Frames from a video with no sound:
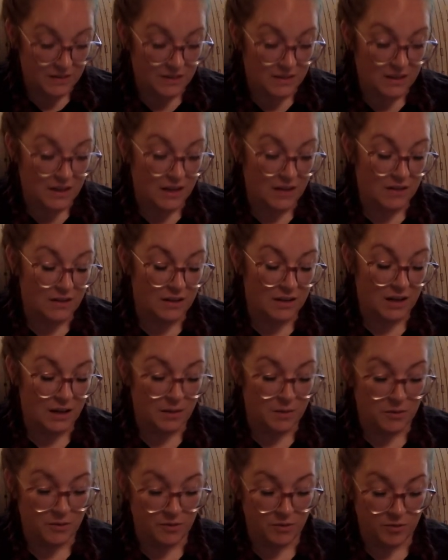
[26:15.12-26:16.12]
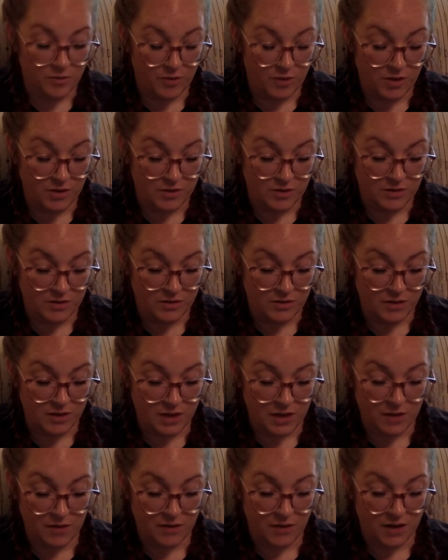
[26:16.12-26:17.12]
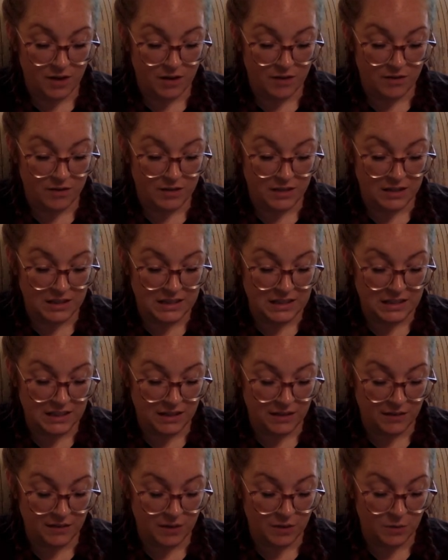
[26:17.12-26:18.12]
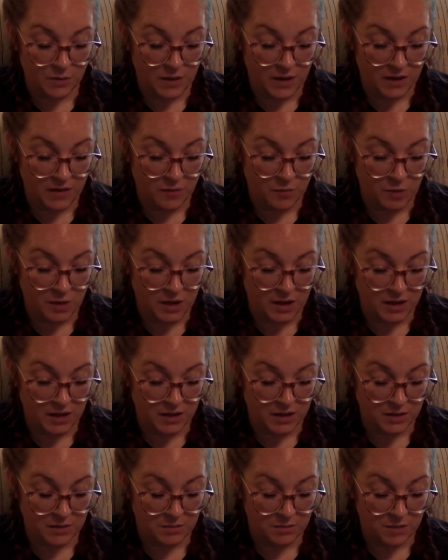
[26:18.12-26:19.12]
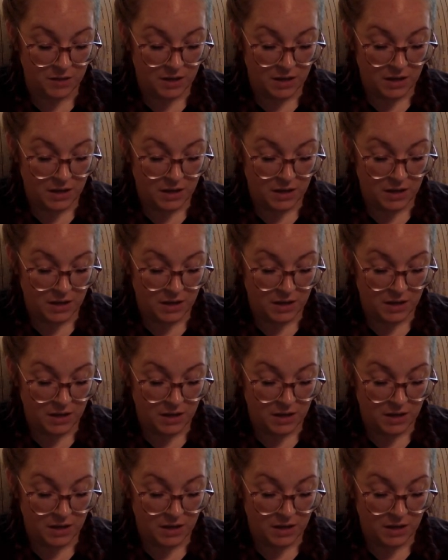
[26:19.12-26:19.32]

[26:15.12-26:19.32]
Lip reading: Kellen came through first, looking around and then giving a wave behind him.